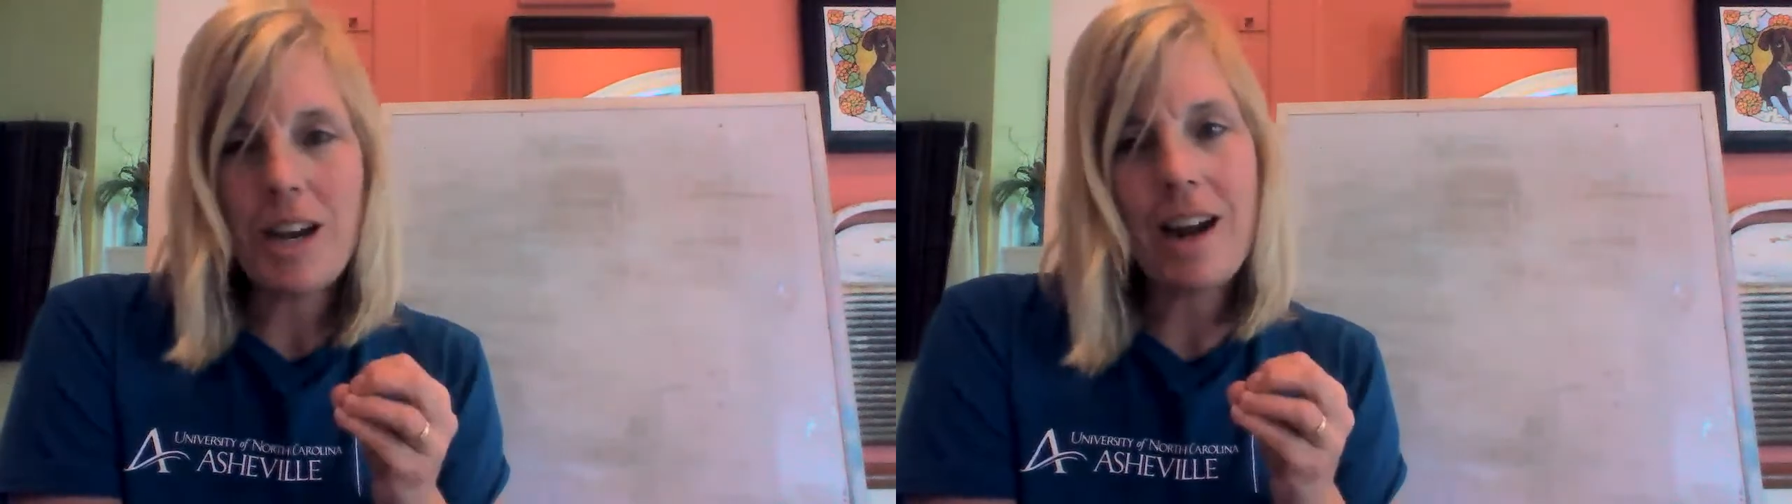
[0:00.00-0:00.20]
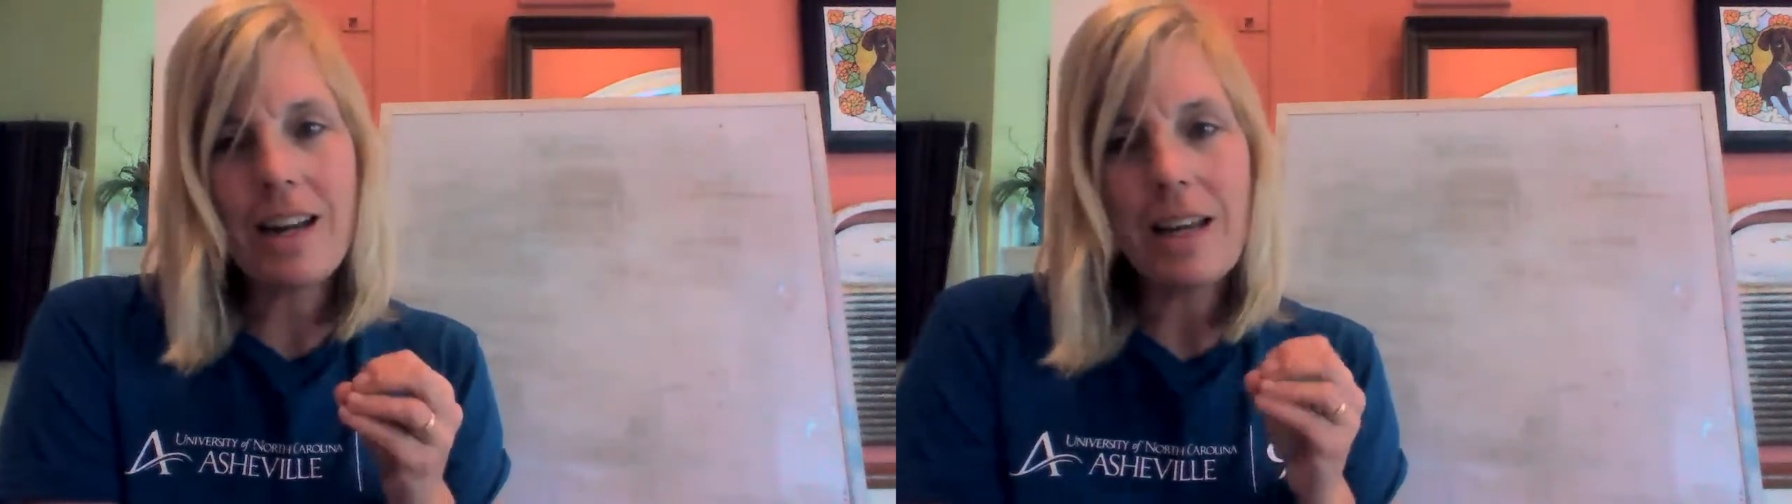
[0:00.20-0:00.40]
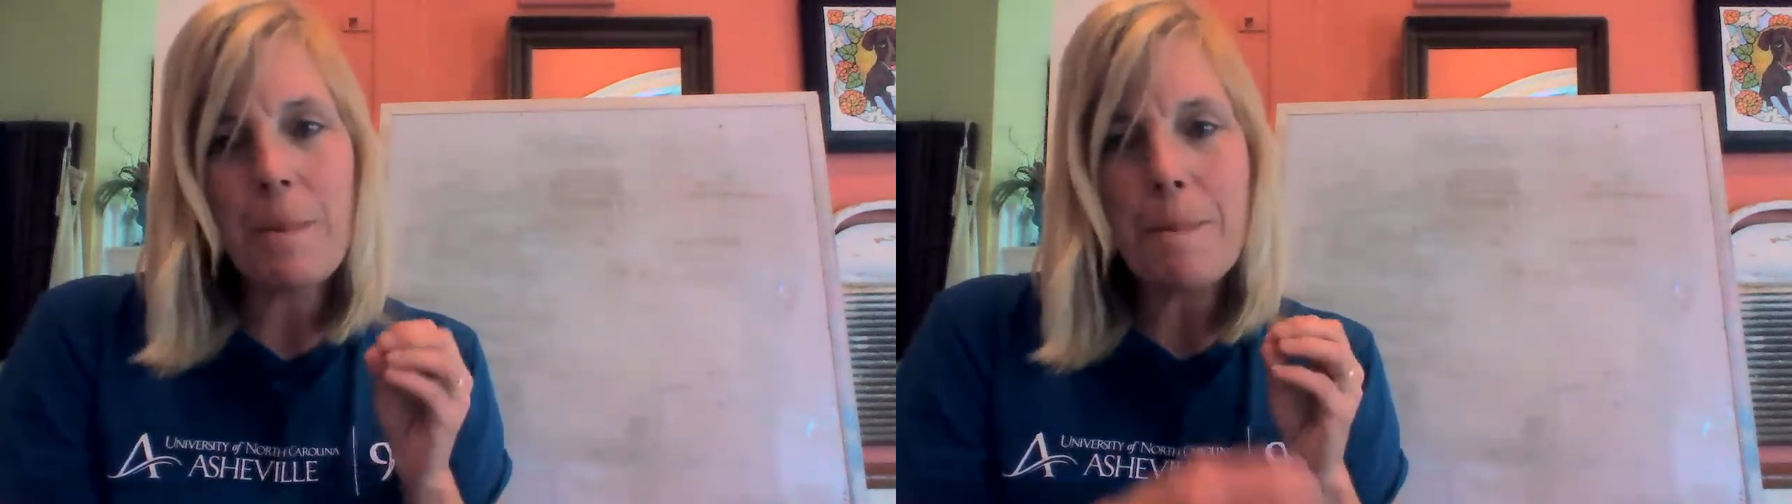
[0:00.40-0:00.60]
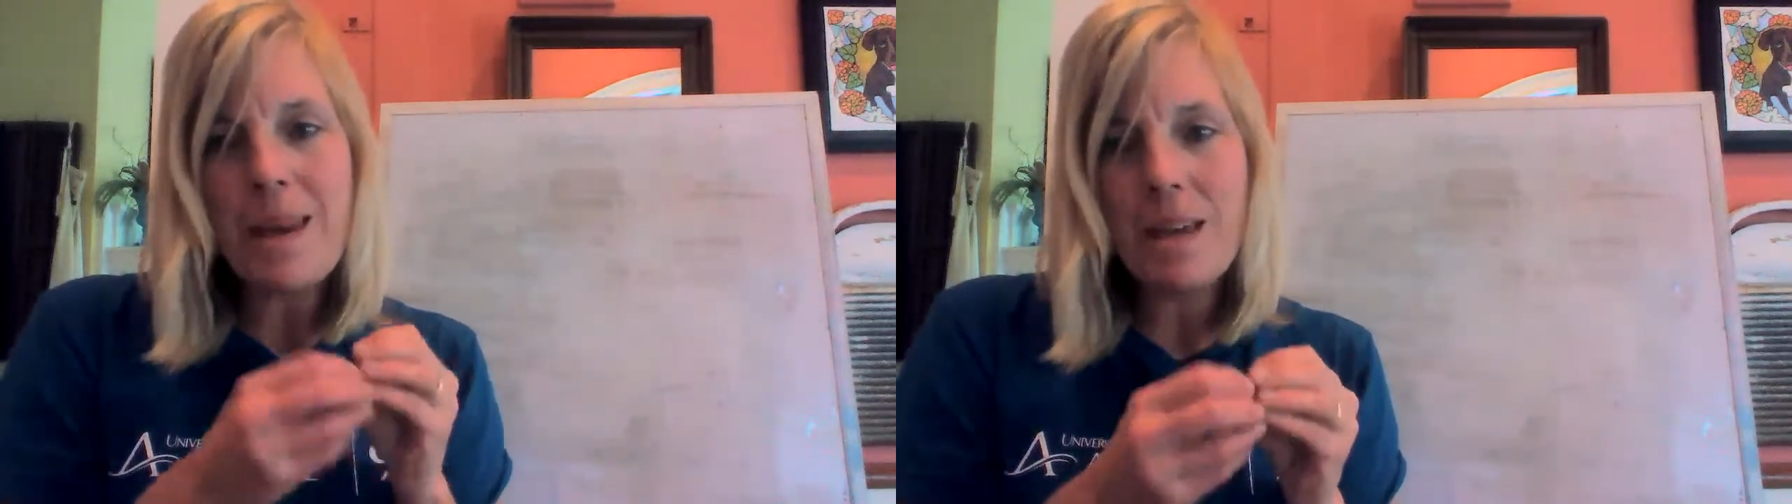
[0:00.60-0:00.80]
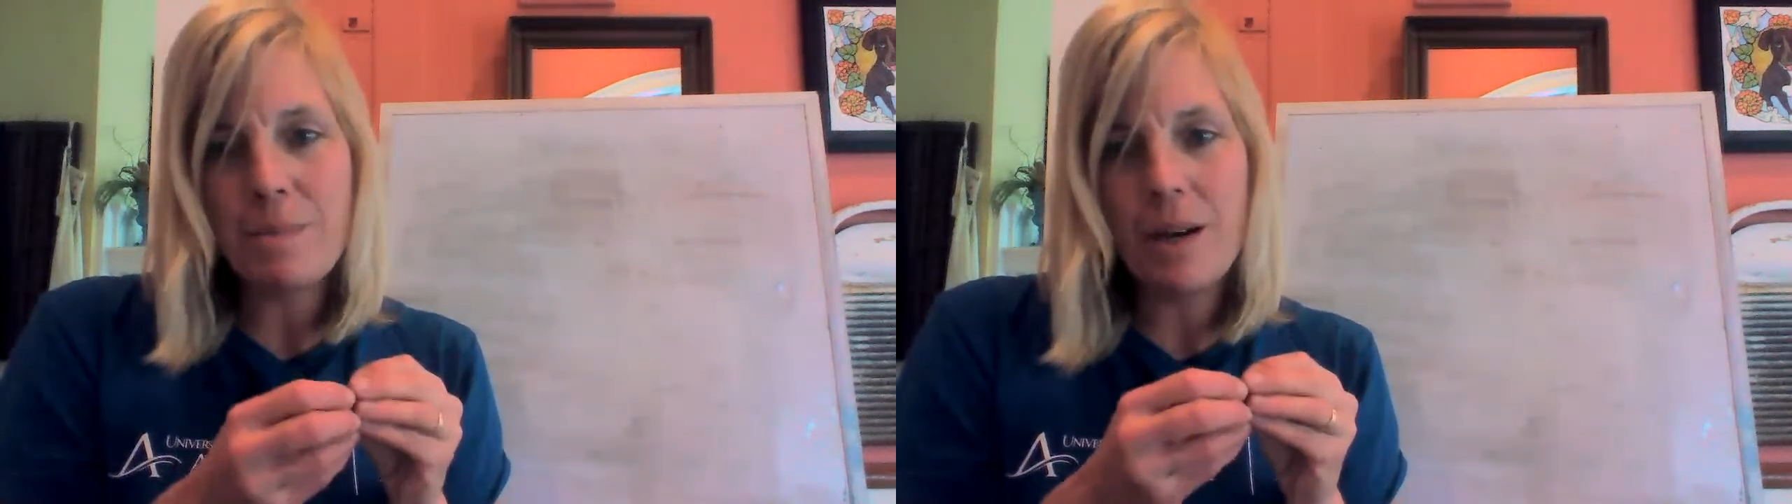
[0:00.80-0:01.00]
tiny
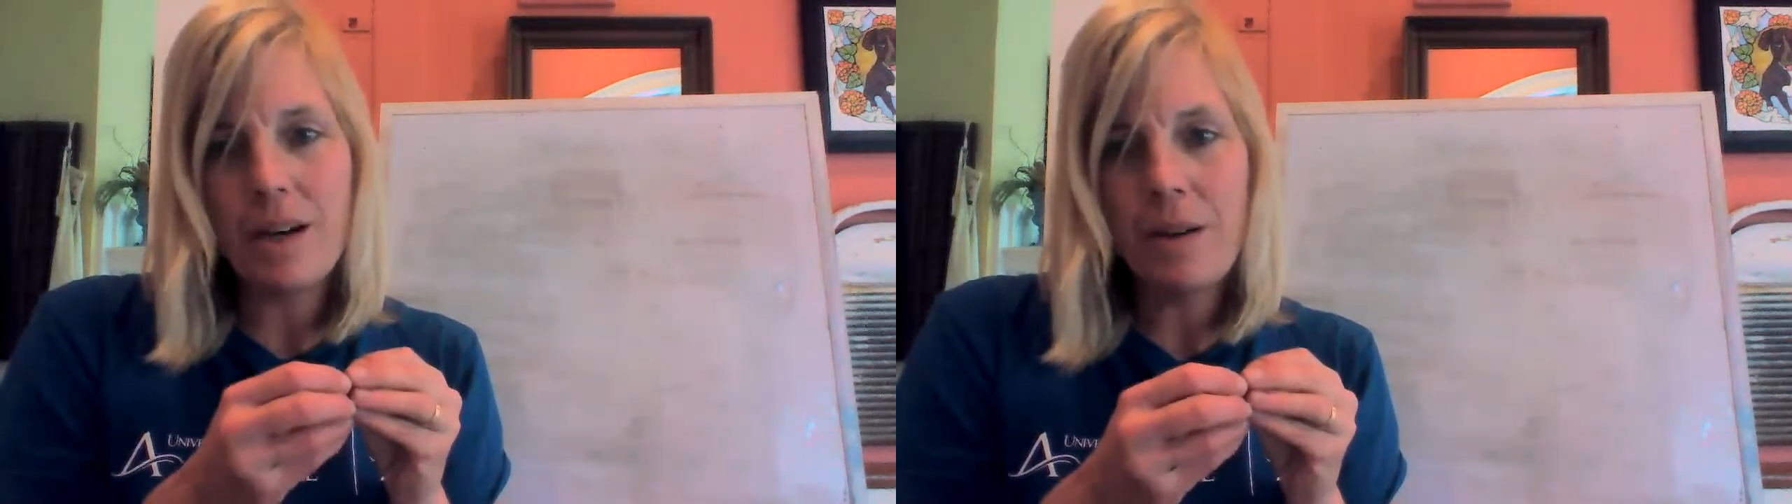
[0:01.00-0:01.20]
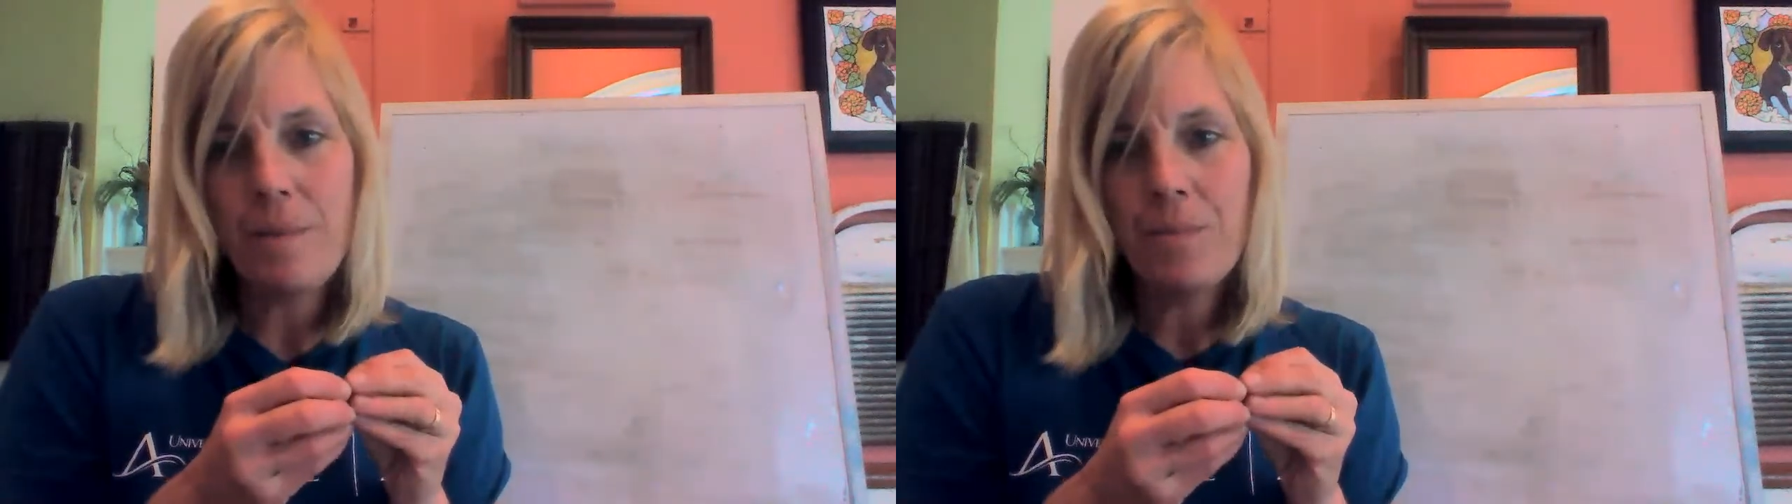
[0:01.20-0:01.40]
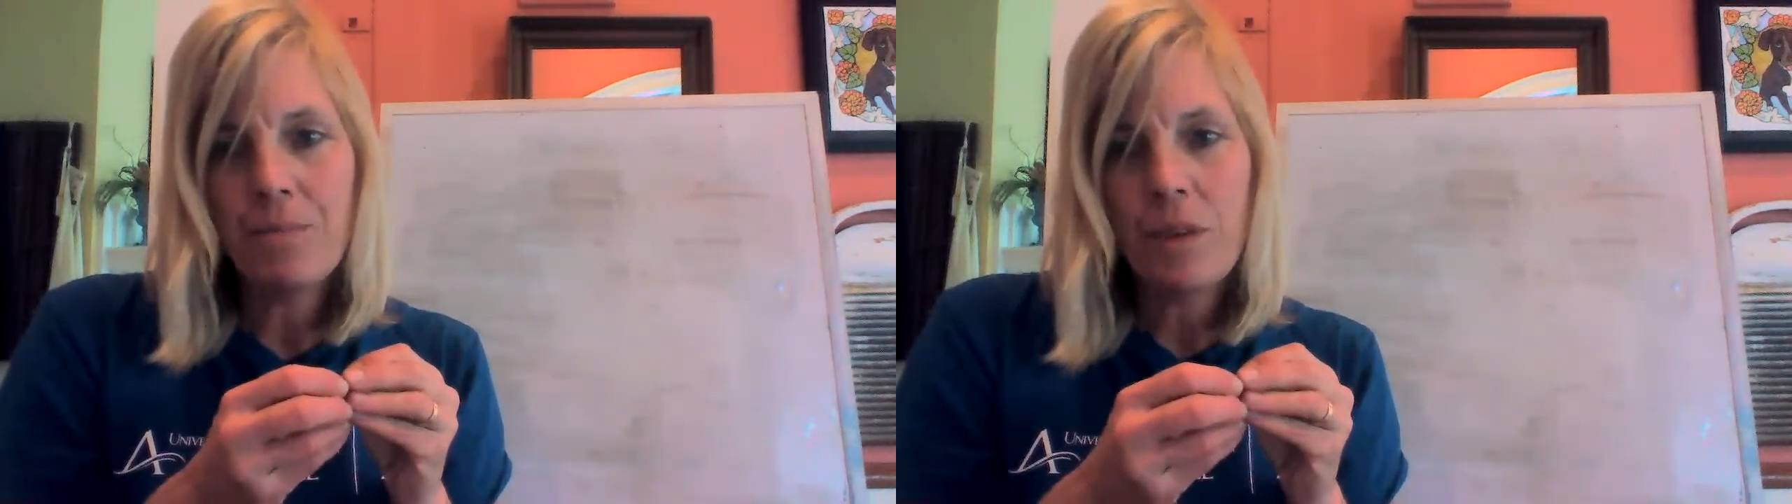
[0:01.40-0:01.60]
amoeba